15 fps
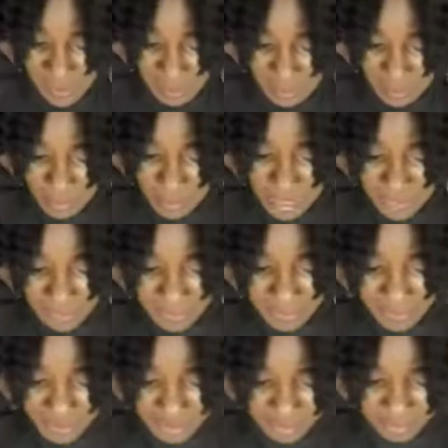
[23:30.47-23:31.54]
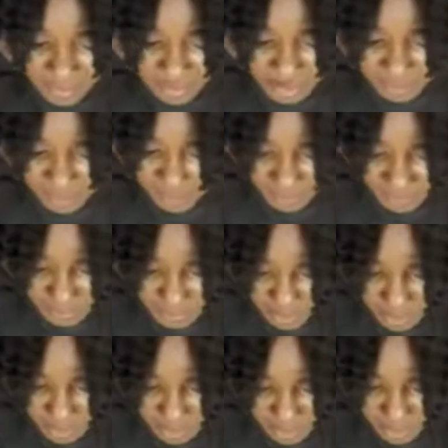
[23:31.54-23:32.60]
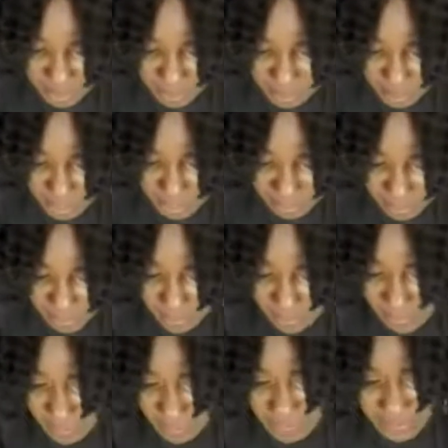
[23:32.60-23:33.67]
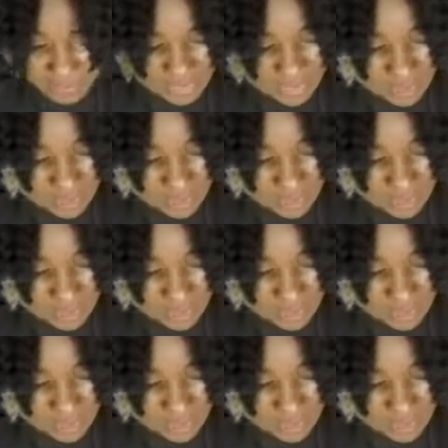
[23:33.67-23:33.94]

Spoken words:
But what I might do is just put this under the broiler for a little bit.